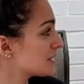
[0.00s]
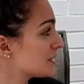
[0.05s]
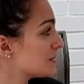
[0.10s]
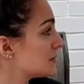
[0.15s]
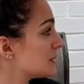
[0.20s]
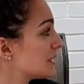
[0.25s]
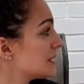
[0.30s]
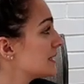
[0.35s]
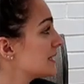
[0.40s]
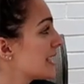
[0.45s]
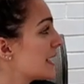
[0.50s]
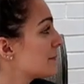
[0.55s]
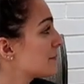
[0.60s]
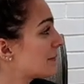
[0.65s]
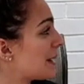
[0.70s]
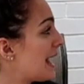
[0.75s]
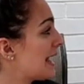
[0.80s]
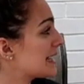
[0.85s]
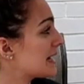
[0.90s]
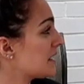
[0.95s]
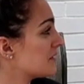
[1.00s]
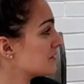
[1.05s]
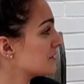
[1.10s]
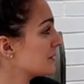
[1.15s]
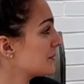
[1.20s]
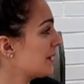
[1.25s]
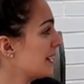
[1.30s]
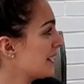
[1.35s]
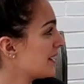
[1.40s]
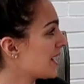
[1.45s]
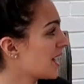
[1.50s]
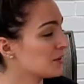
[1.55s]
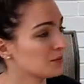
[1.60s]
gonna be getting paint everywhere.